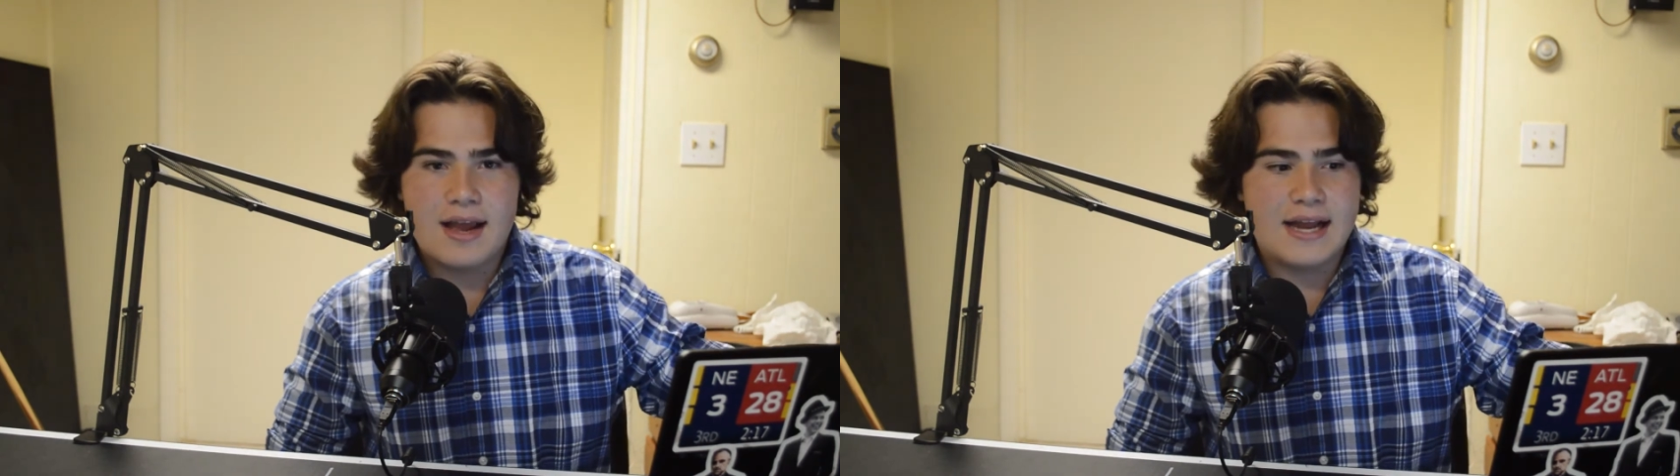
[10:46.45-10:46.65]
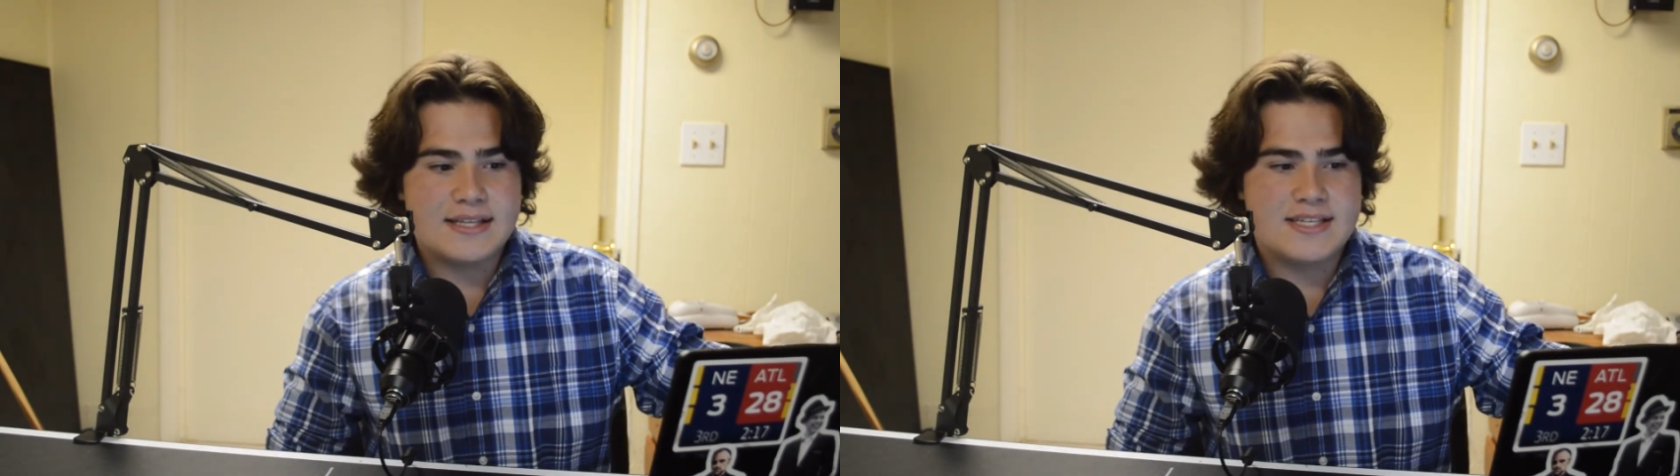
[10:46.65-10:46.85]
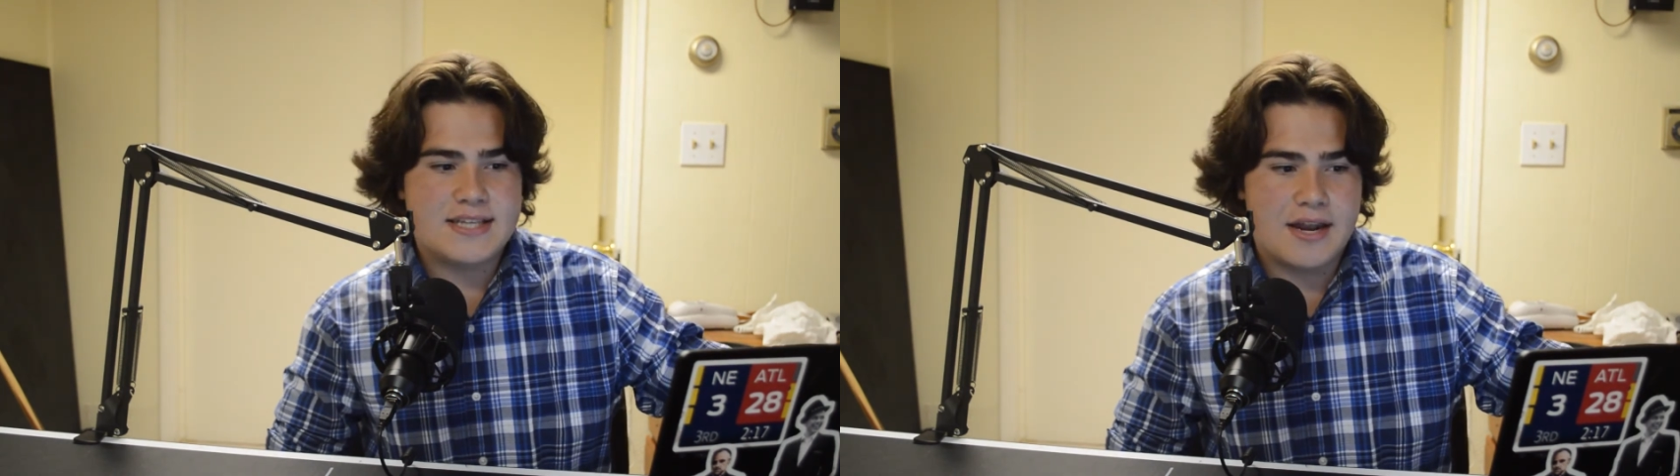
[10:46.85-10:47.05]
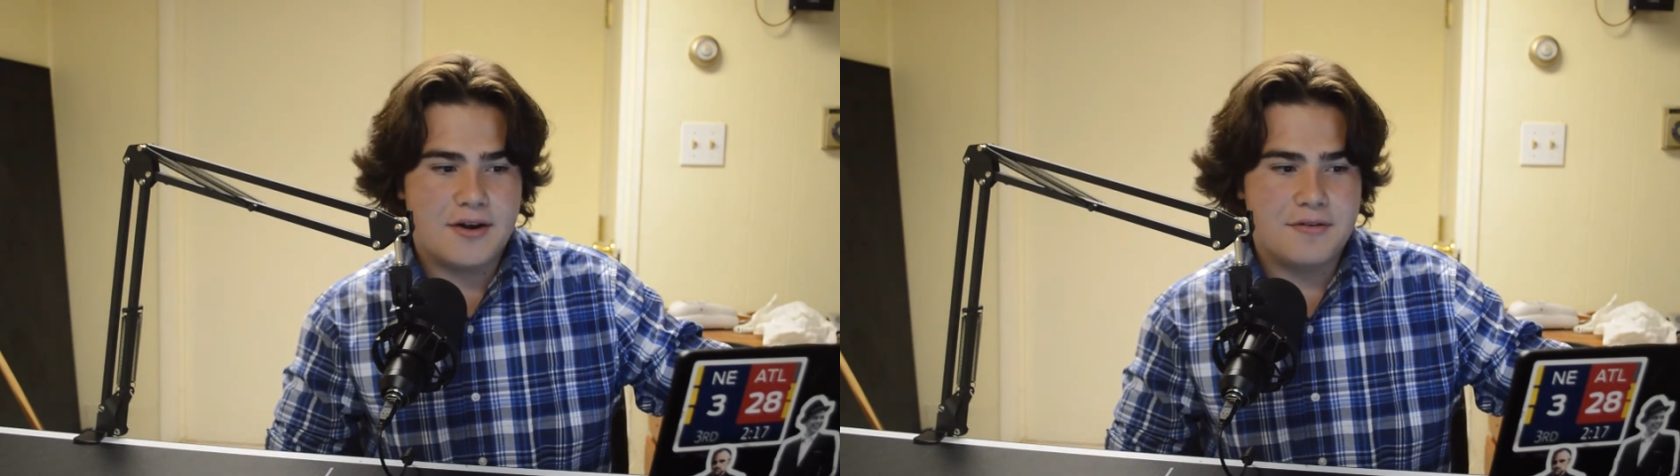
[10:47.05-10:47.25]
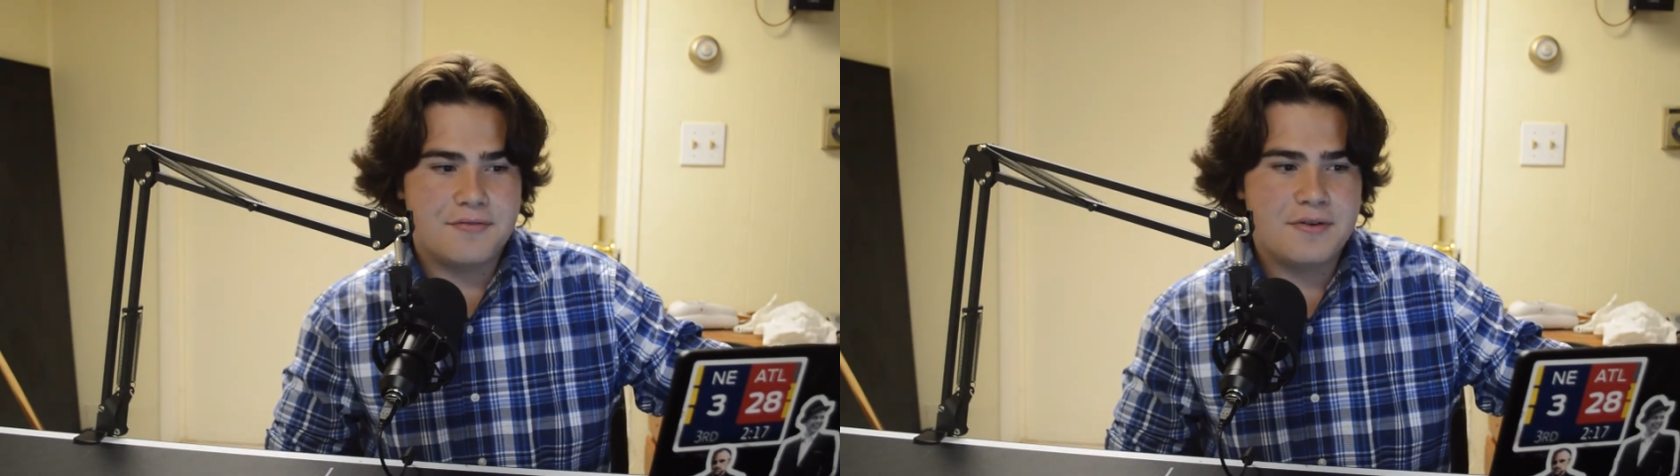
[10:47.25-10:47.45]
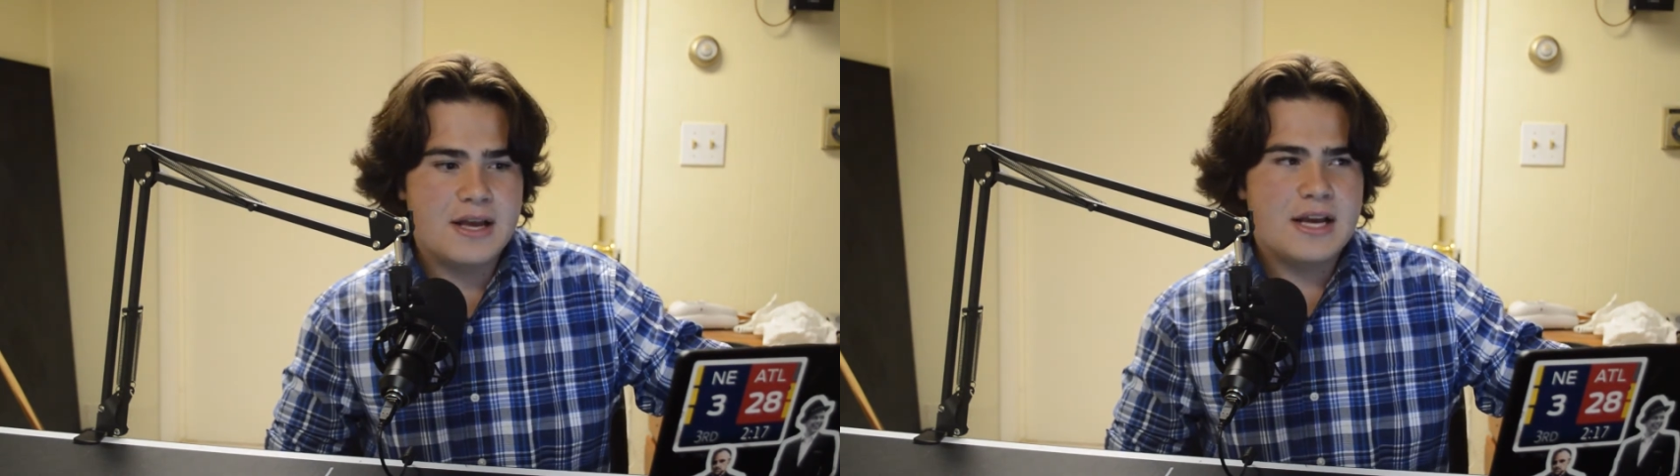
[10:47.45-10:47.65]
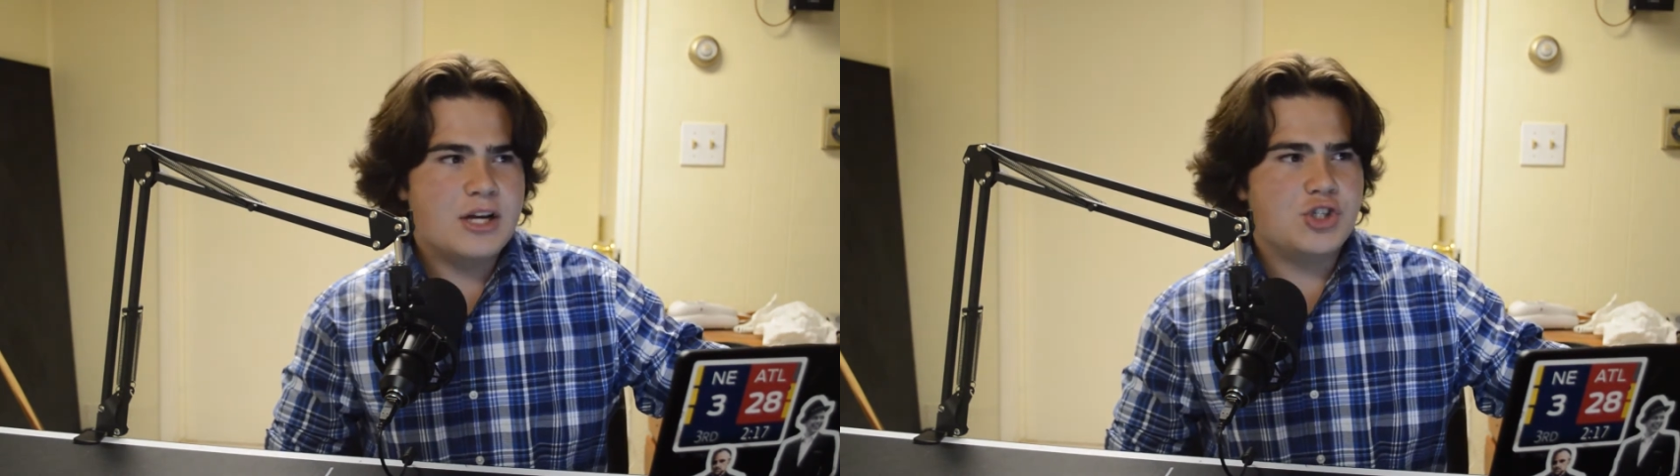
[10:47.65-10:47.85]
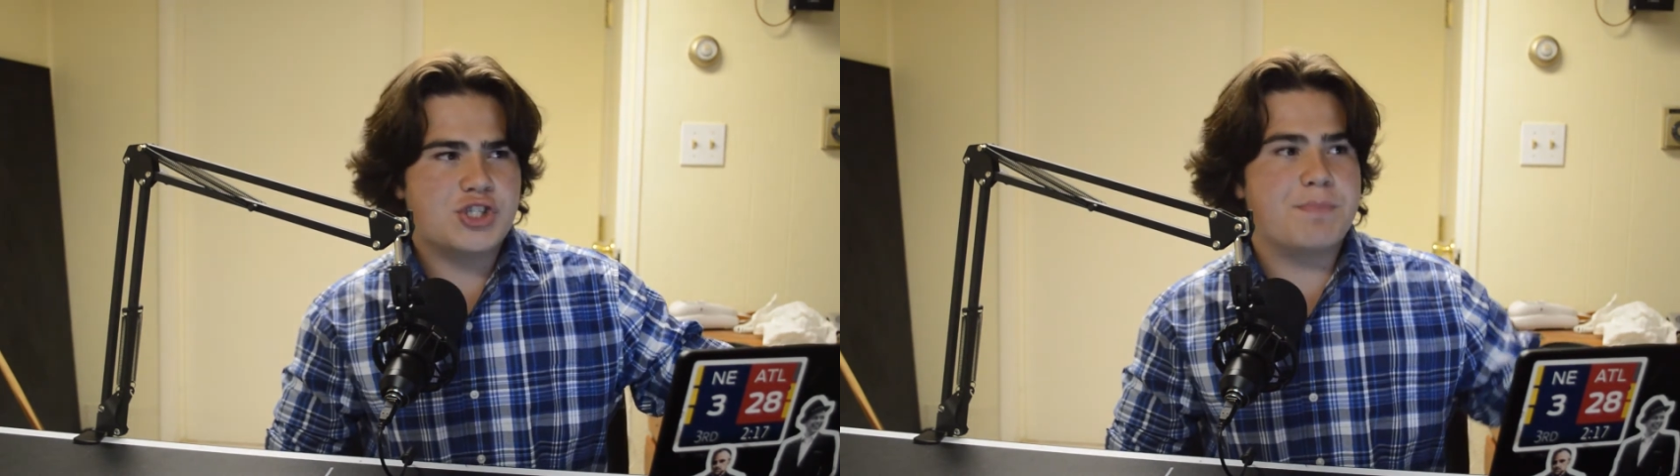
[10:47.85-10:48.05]
instead of
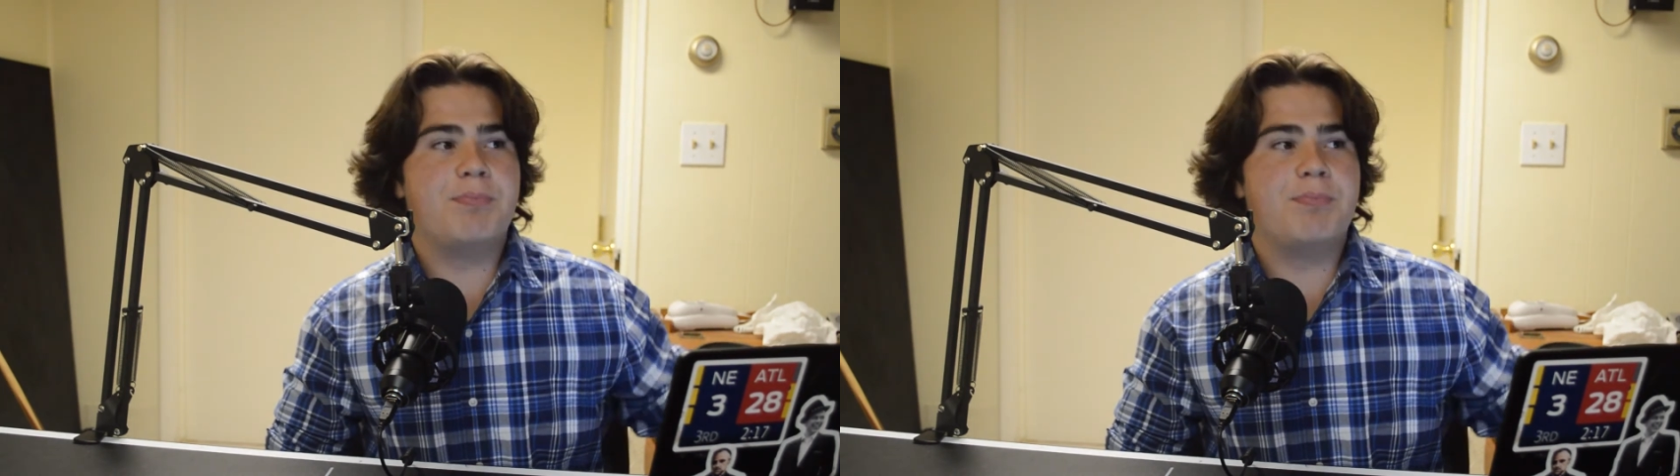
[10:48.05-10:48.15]
just